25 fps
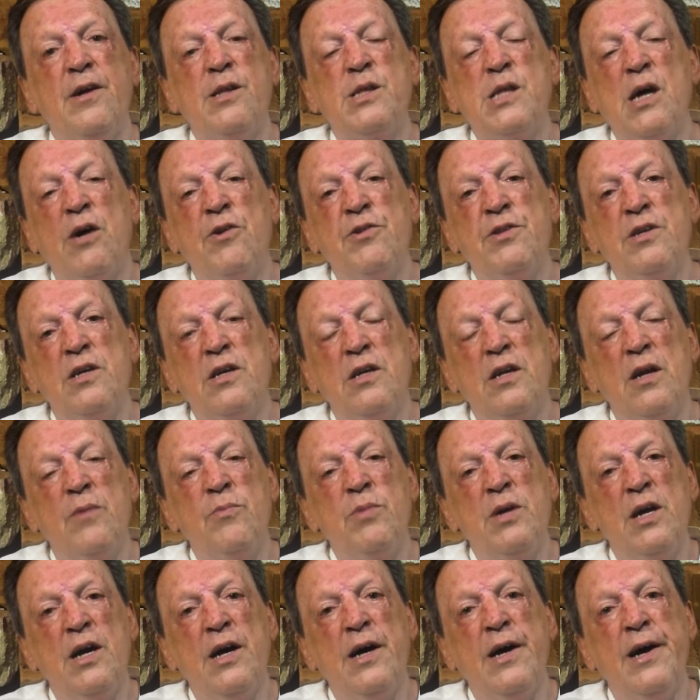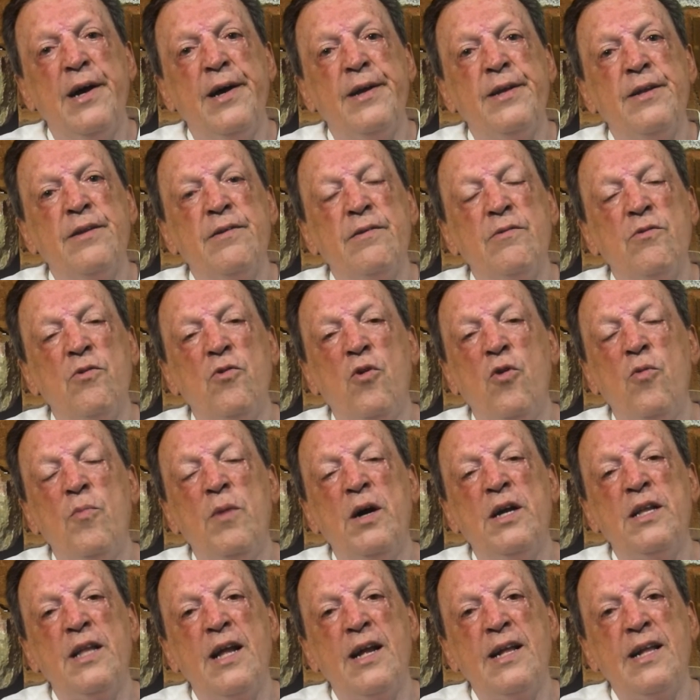Saudi Arabia and
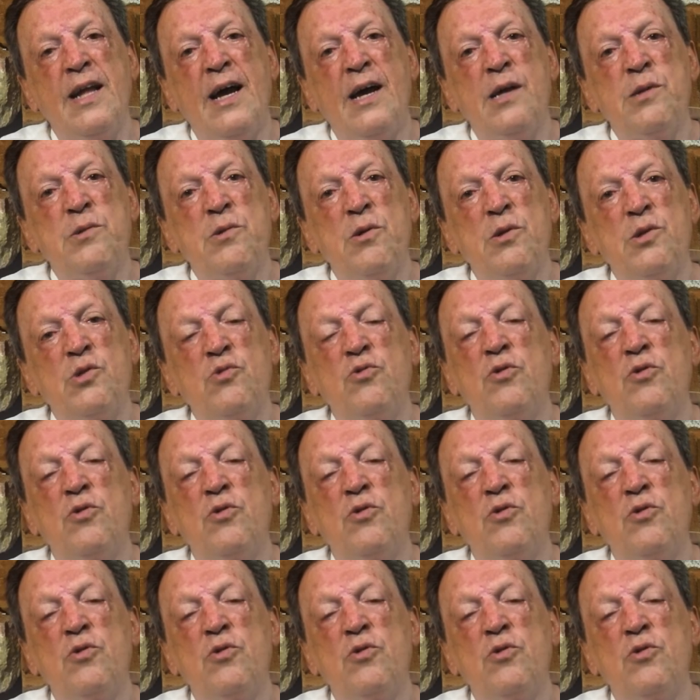Oman and others,